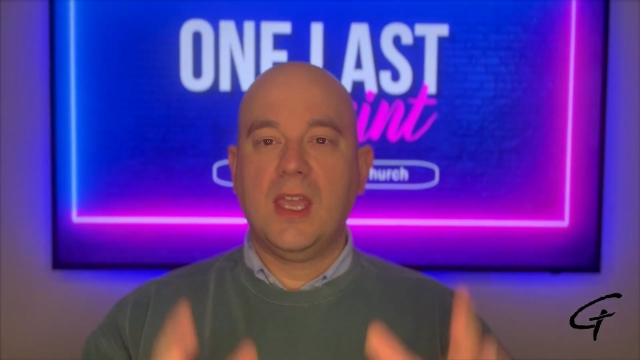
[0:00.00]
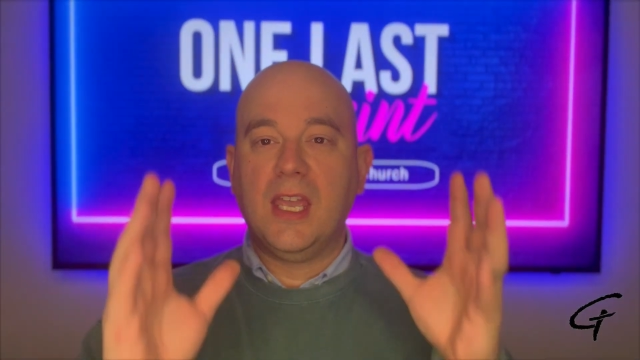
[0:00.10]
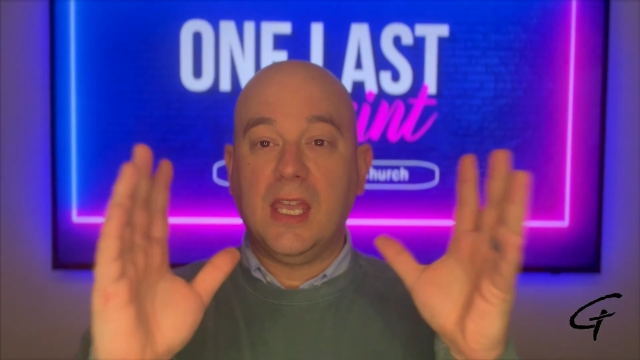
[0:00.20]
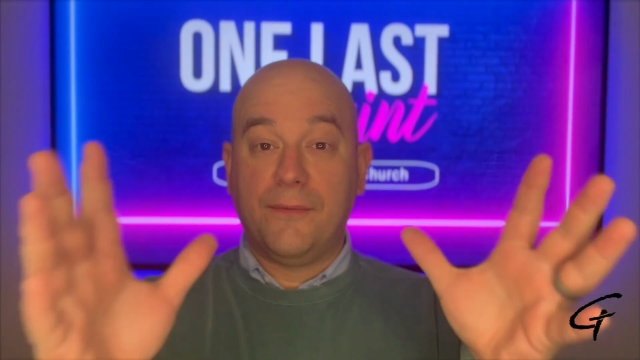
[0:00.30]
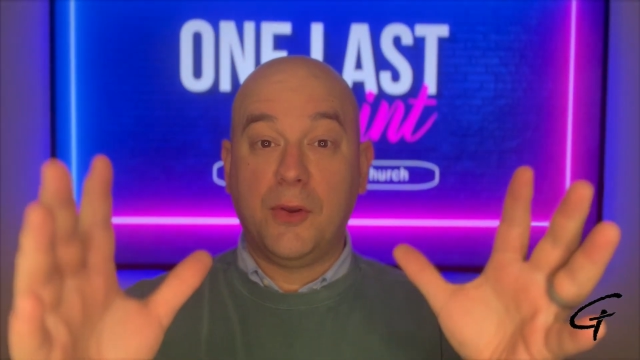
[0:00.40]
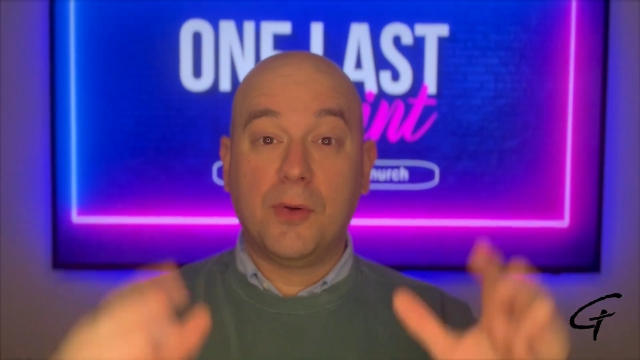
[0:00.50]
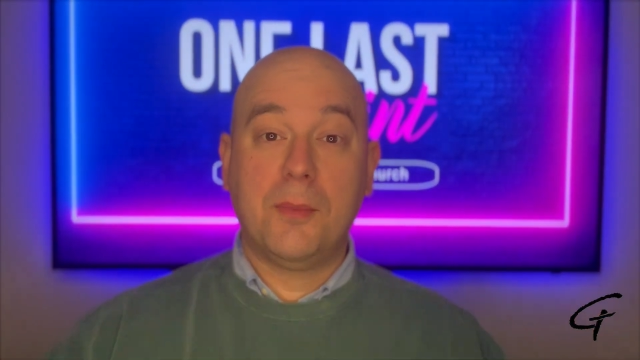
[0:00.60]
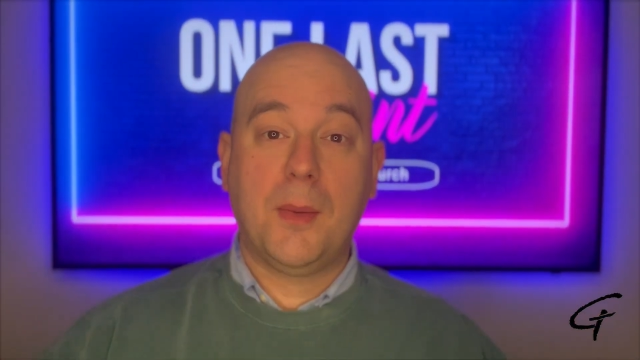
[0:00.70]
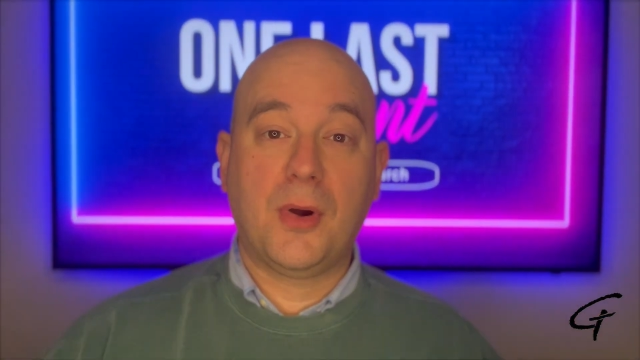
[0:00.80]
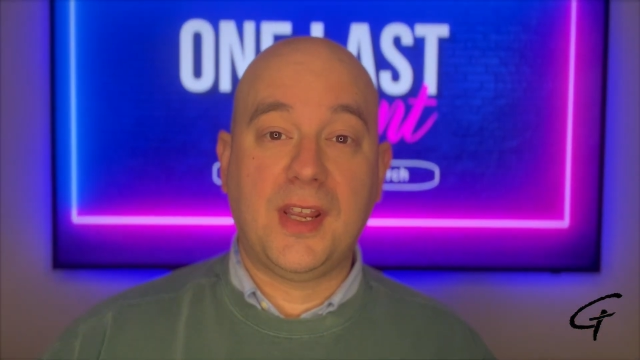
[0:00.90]
If you
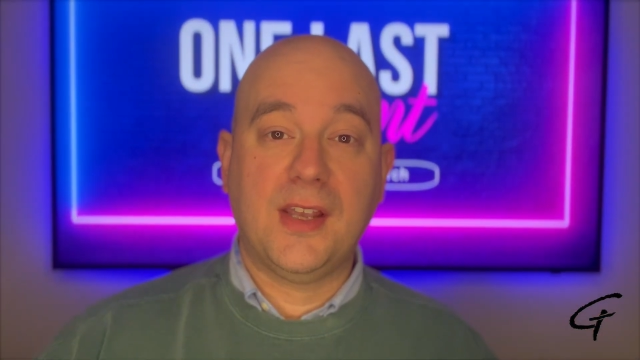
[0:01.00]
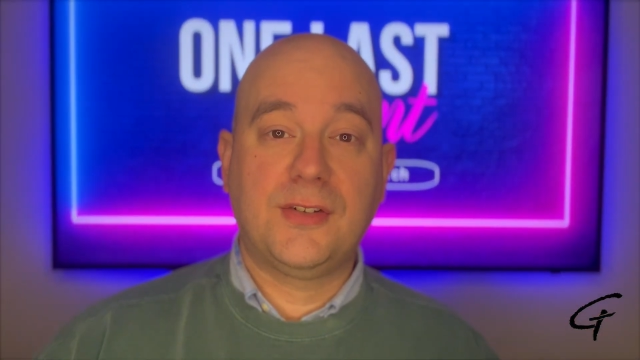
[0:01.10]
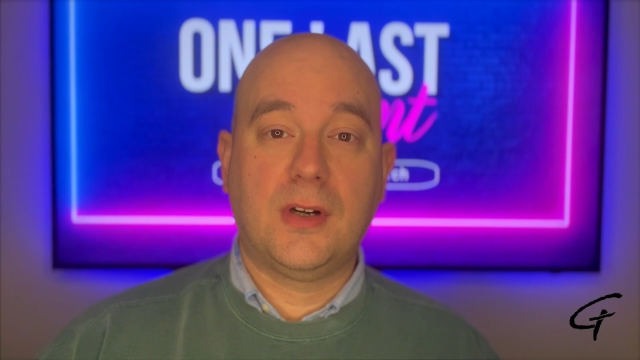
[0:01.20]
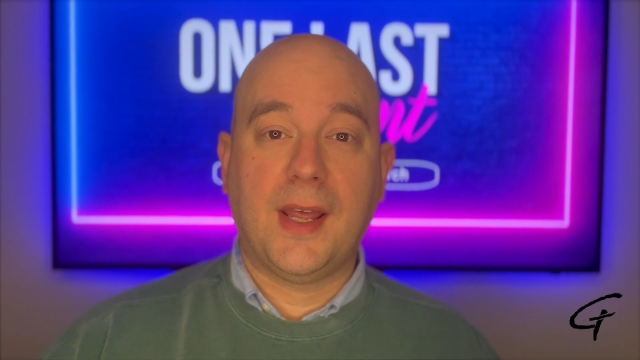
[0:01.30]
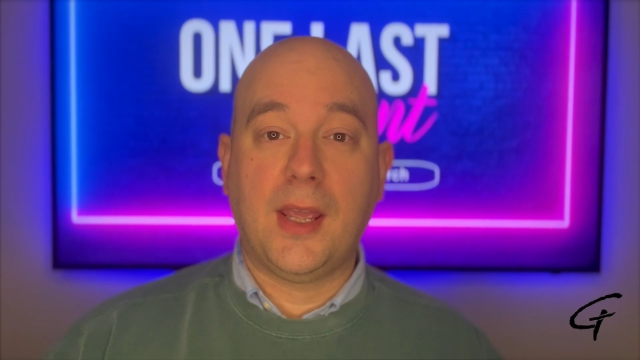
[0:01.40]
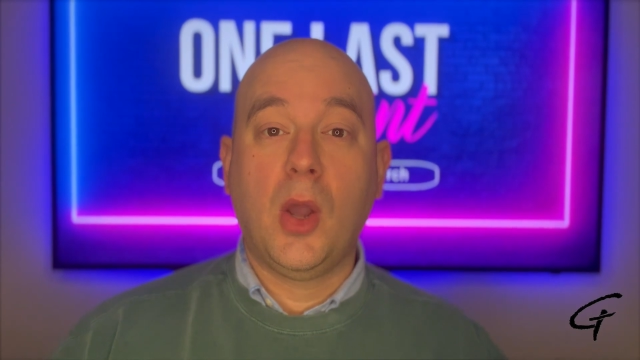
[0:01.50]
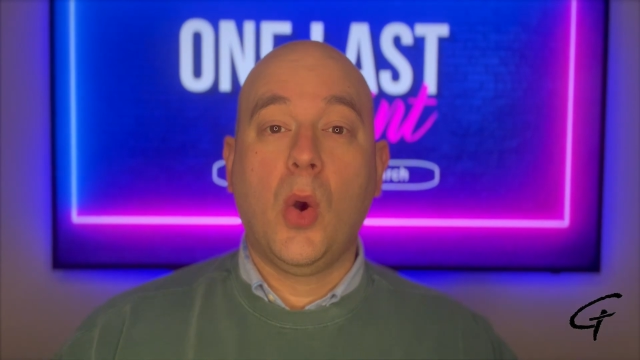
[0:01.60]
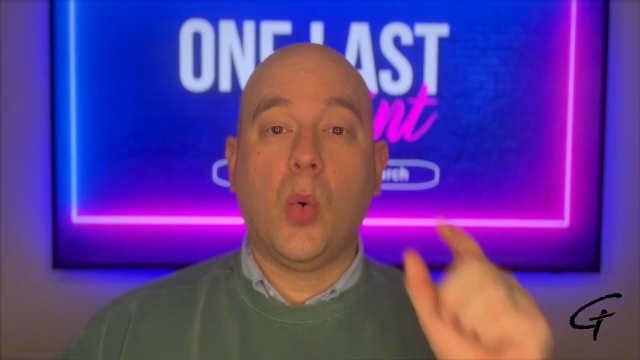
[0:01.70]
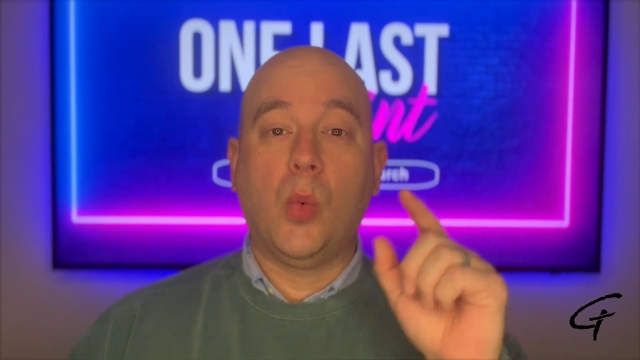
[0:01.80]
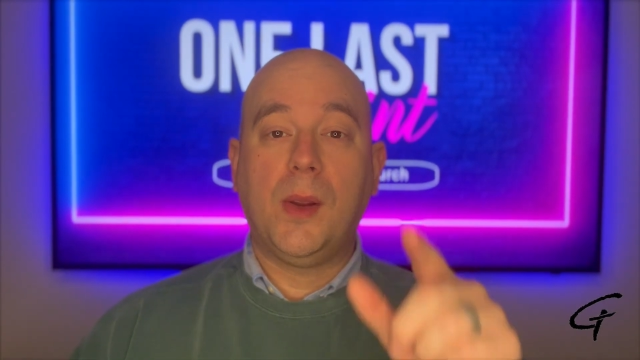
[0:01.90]
remember yesterday,
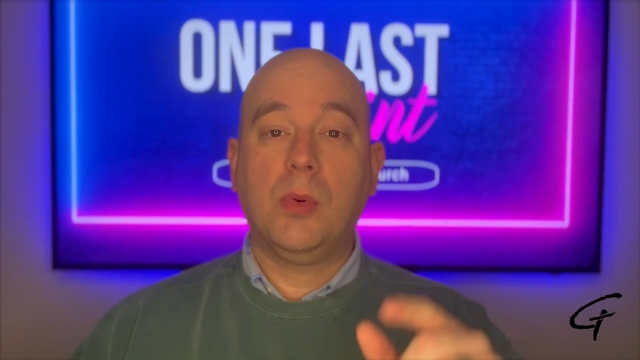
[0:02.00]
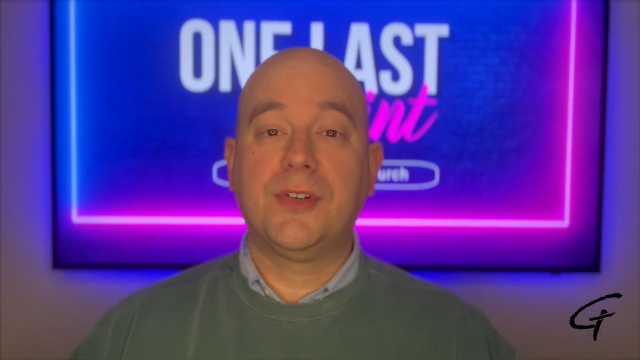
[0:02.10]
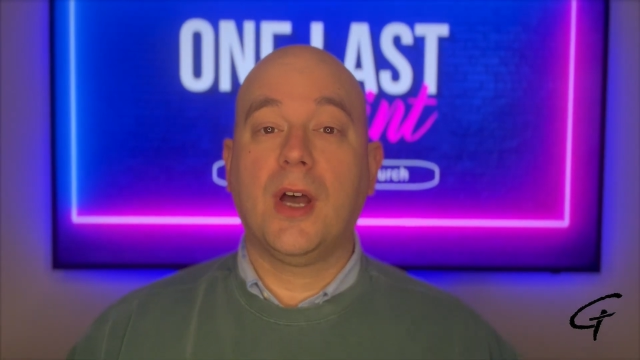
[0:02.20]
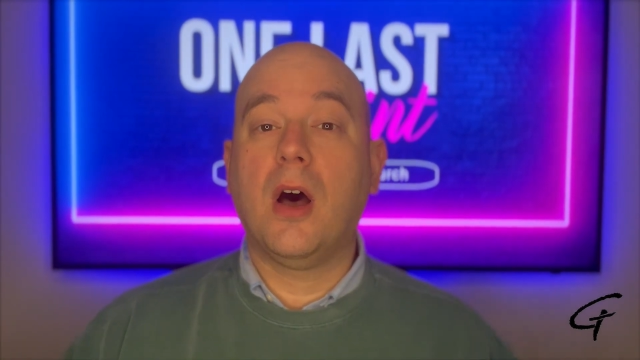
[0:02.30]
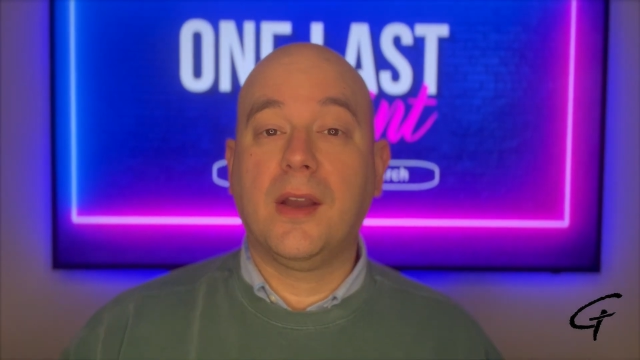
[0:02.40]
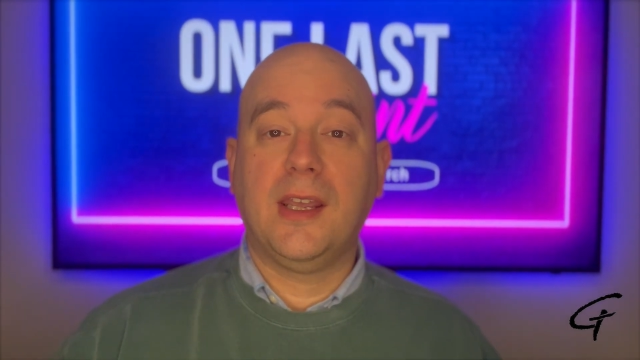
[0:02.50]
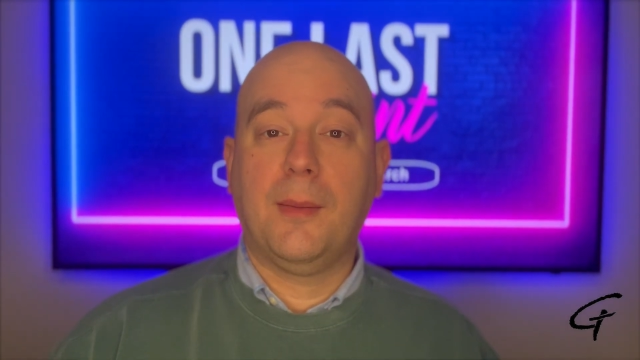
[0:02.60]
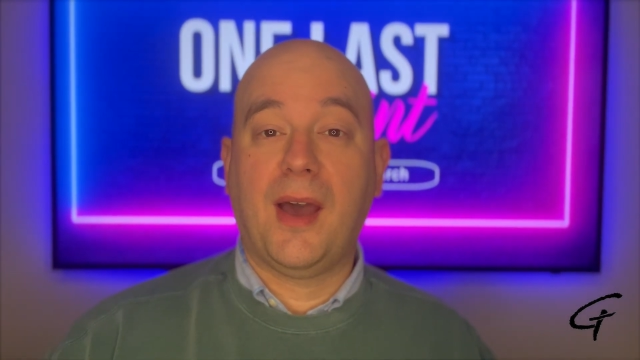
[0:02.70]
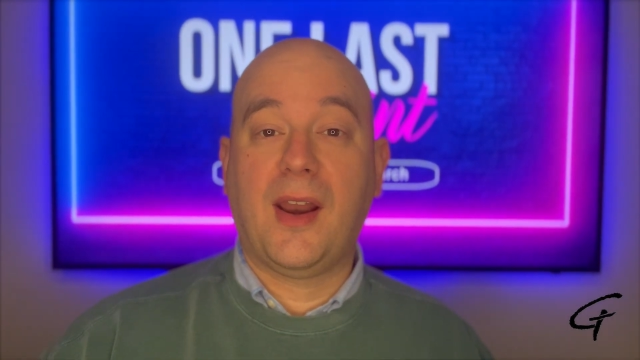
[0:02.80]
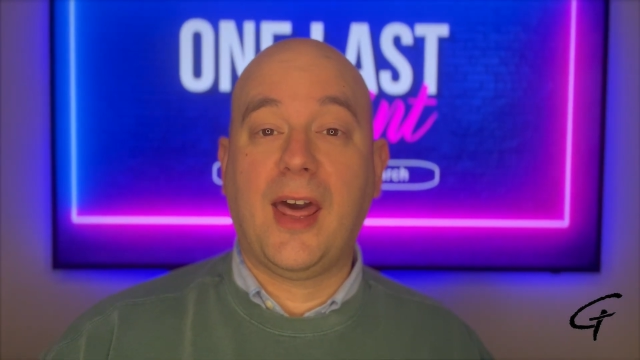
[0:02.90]
we were talking
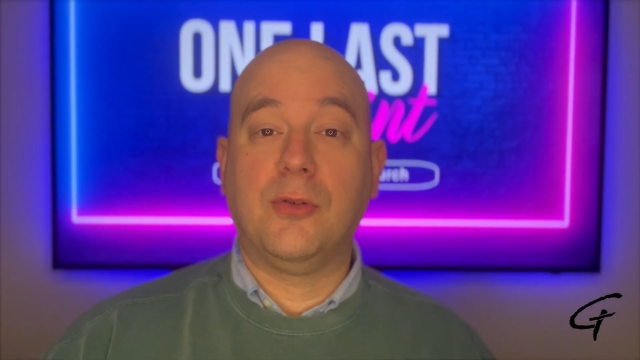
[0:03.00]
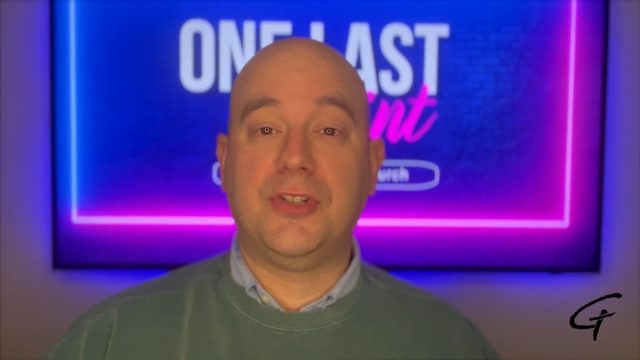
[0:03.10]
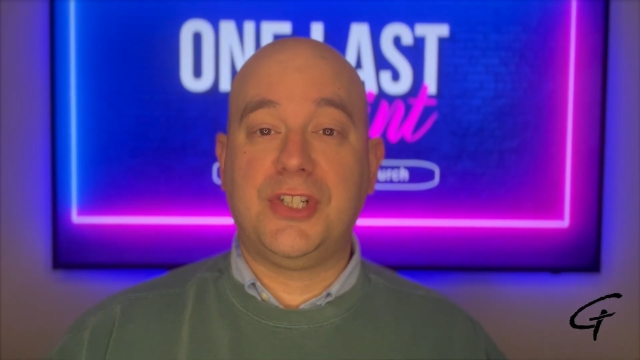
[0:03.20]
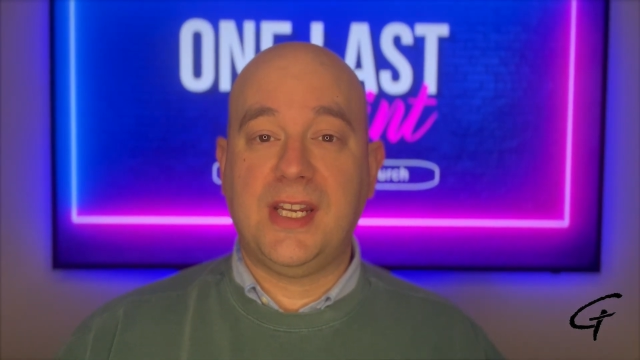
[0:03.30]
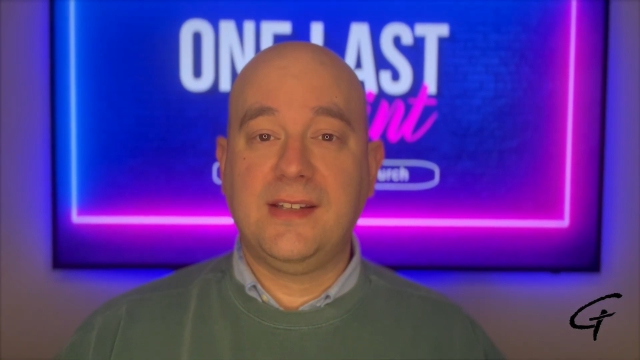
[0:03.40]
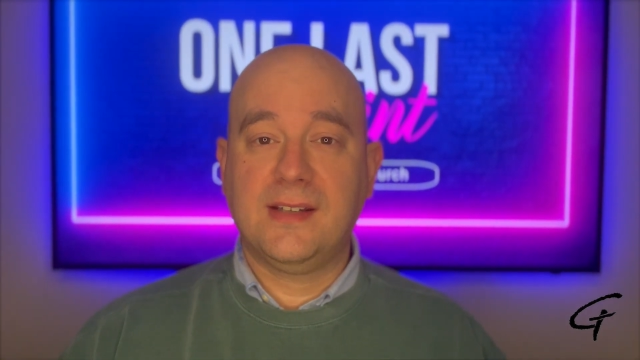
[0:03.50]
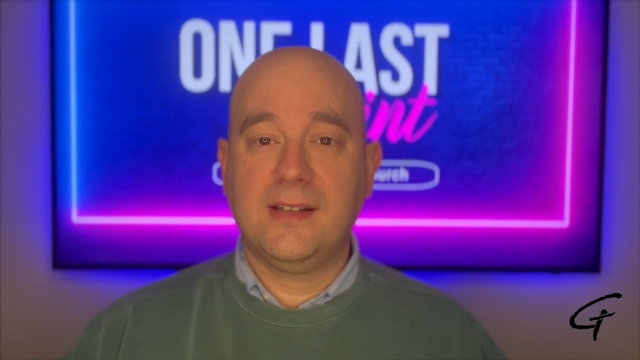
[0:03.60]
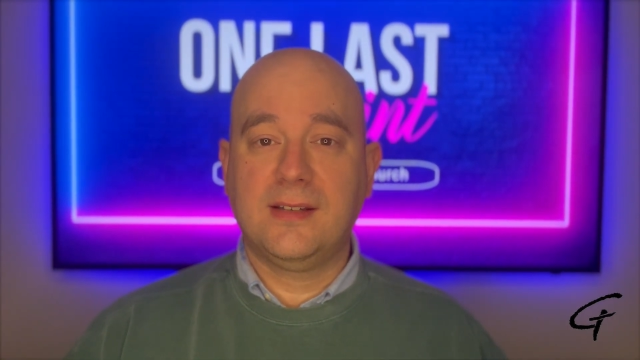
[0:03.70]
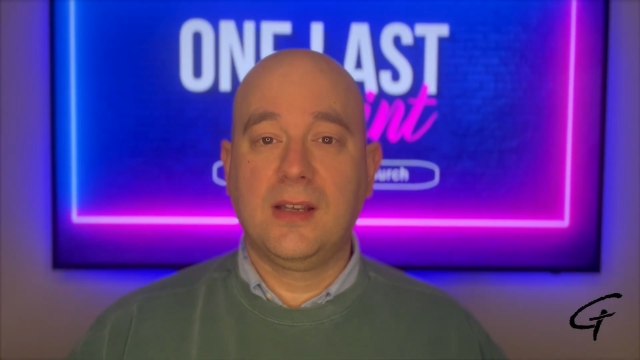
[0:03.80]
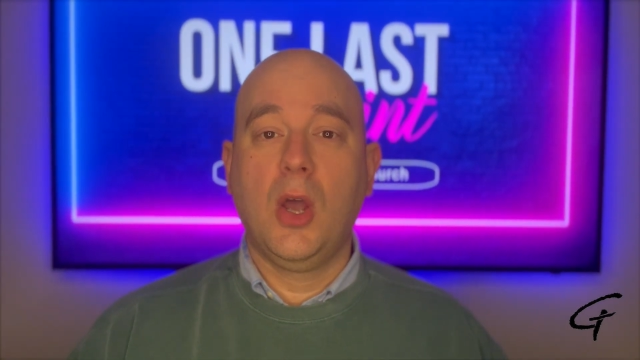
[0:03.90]
about how
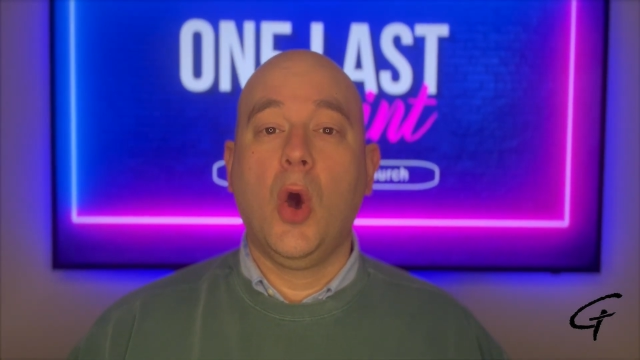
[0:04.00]
Jesus